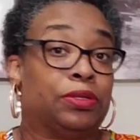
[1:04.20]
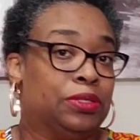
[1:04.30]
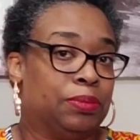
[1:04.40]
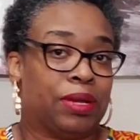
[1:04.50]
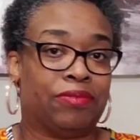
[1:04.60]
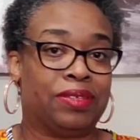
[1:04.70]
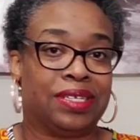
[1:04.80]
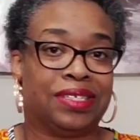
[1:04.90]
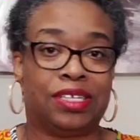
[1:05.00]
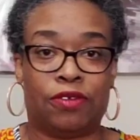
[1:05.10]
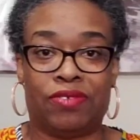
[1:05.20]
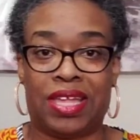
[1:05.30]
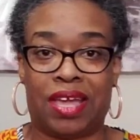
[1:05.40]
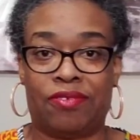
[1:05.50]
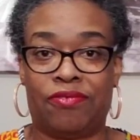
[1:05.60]
personal preference because they don't
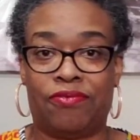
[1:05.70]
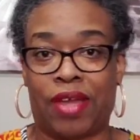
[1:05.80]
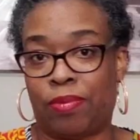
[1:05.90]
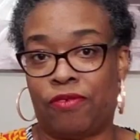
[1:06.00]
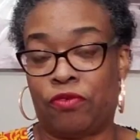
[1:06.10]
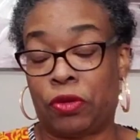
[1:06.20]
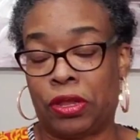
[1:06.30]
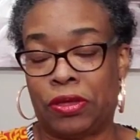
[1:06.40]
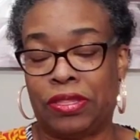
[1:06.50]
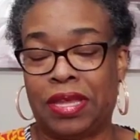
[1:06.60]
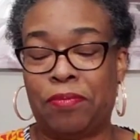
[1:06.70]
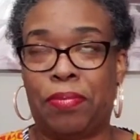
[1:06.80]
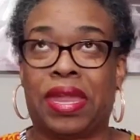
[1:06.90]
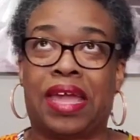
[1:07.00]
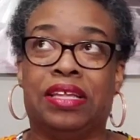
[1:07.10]
really have fabric for clothing,
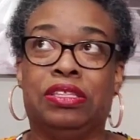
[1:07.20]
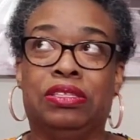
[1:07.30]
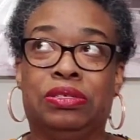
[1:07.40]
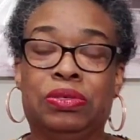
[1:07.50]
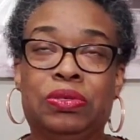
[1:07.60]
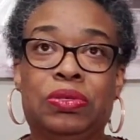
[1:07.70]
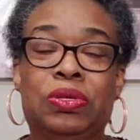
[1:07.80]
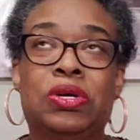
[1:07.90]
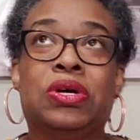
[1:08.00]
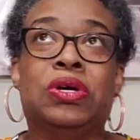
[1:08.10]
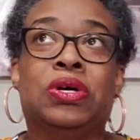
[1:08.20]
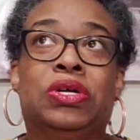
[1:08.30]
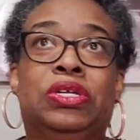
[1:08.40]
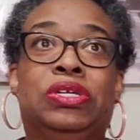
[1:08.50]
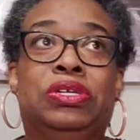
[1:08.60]
but I do
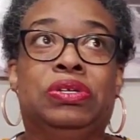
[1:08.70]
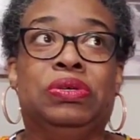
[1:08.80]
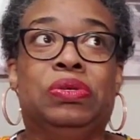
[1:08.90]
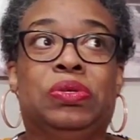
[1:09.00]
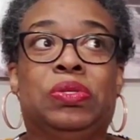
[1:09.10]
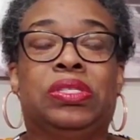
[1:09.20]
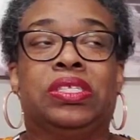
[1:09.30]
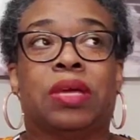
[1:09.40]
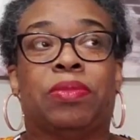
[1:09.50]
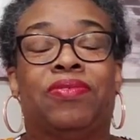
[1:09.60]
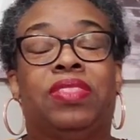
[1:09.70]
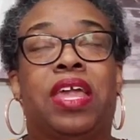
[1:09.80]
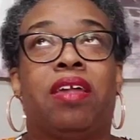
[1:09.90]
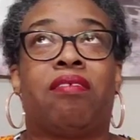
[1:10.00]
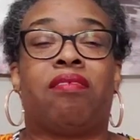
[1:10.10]
use some of
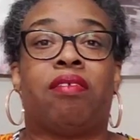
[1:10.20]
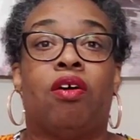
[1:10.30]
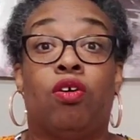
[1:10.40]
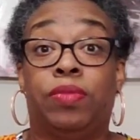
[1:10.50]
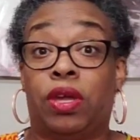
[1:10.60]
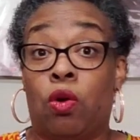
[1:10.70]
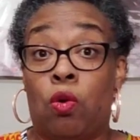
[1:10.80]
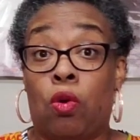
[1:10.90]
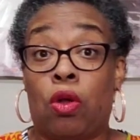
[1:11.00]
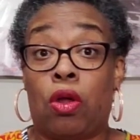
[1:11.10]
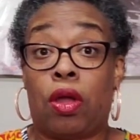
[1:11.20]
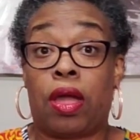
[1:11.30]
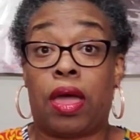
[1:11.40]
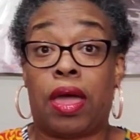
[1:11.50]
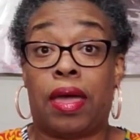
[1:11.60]
their home decor
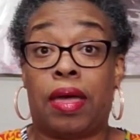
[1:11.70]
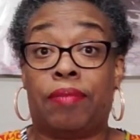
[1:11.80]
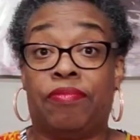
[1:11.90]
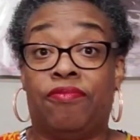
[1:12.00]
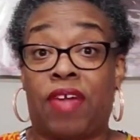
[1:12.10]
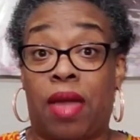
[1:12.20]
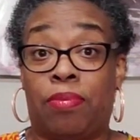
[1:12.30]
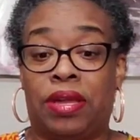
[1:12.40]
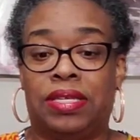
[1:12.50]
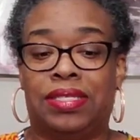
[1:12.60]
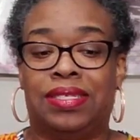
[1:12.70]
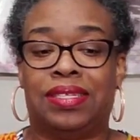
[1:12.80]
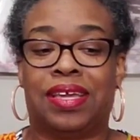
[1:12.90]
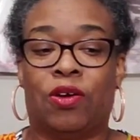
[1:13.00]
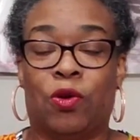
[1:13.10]

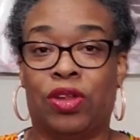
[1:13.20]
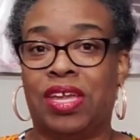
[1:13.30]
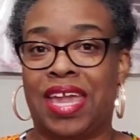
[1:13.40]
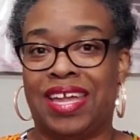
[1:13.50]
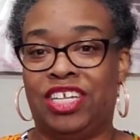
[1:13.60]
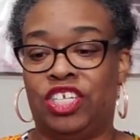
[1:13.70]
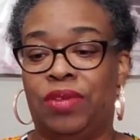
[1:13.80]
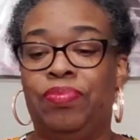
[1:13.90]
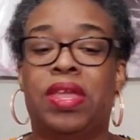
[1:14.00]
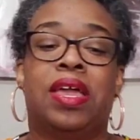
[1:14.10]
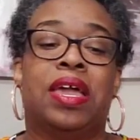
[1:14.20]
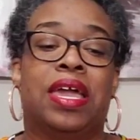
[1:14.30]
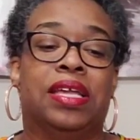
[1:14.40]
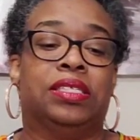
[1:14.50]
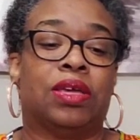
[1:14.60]
fabrics on occasion.
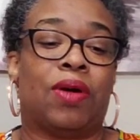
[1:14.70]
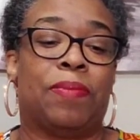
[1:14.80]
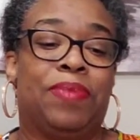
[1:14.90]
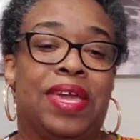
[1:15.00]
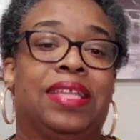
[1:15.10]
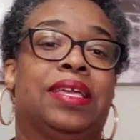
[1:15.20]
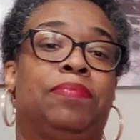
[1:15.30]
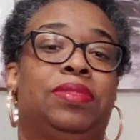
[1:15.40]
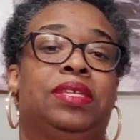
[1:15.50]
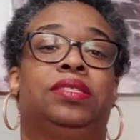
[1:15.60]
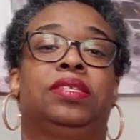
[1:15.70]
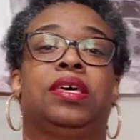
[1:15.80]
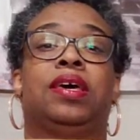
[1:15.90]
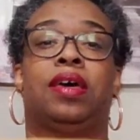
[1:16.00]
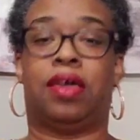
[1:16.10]
And so I picked up this
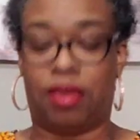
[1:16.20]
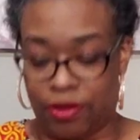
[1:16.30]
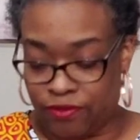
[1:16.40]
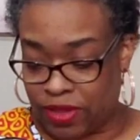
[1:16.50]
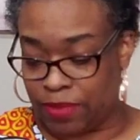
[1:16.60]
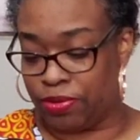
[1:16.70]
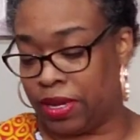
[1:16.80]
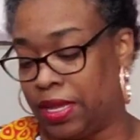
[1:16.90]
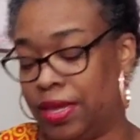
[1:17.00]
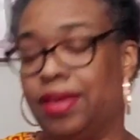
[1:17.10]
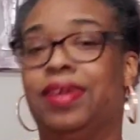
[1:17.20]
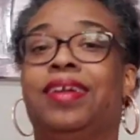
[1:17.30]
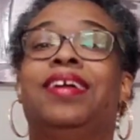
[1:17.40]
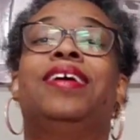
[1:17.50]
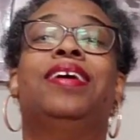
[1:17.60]
really pretty